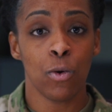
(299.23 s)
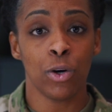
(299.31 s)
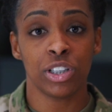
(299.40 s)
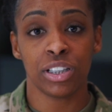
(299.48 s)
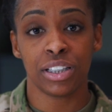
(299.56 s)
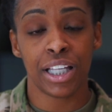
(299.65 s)

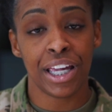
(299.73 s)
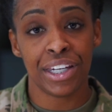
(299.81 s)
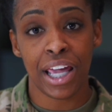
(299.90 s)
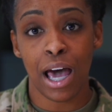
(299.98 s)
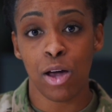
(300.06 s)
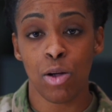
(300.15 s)
or to
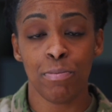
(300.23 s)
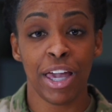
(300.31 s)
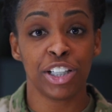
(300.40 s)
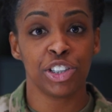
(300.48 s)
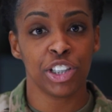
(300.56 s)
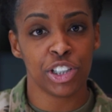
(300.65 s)
stand out or
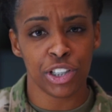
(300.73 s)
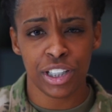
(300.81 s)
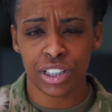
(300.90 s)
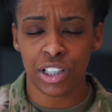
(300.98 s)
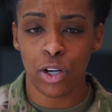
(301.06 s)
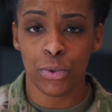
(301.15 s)
make sure that your
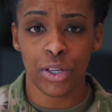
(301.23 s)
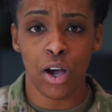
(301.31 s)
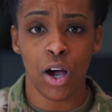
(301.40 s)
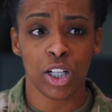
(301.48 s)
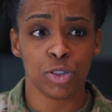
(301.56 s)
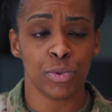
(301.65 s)

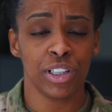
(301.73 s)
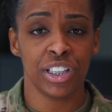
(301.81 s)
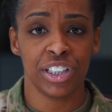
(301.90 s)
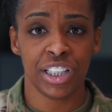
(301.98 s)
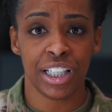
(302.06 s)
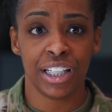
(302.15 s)
NCOERs were
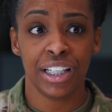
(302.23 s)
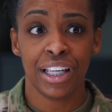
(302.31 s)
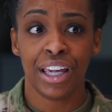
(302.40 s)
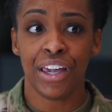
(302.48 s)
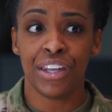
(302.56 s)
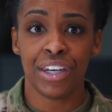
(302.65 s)
legit,
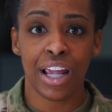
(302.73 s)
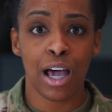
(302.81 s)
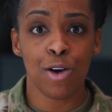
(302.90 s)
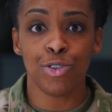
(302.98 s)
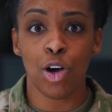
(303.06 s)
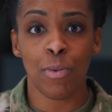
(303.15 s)
and
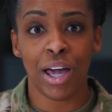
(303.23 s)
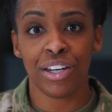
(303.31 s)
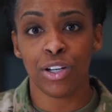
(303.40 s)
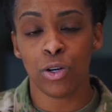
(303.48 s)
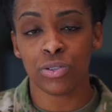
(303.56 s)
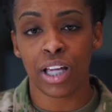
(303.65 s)
now
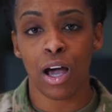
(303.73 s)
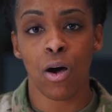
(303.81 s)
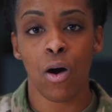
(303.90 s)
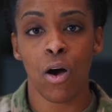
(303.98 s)
nobody knows how